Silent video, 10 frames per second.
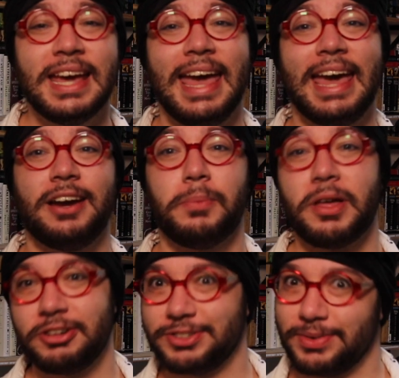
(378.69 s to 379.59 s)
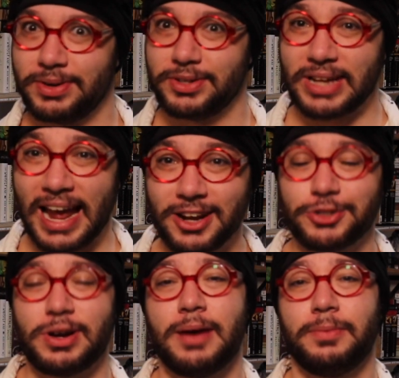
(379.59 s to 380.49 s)
and her mother is from the tiger
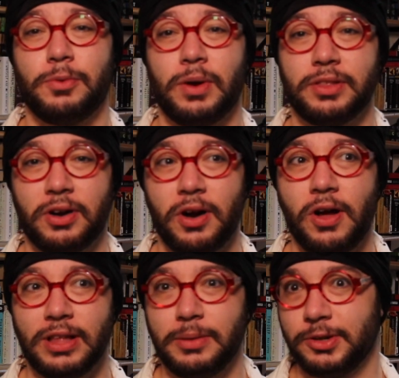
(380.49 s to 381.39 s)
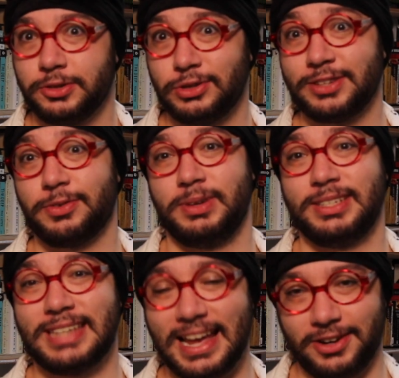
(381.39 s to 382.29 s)
tribe where they're all able to transform
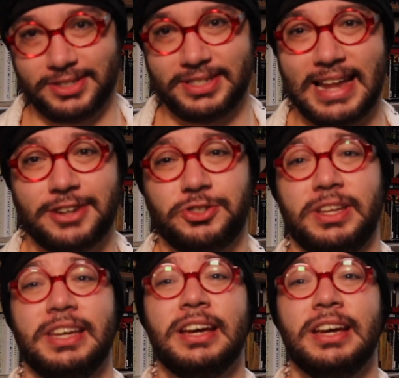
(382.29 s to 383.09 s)
into tigers naturally.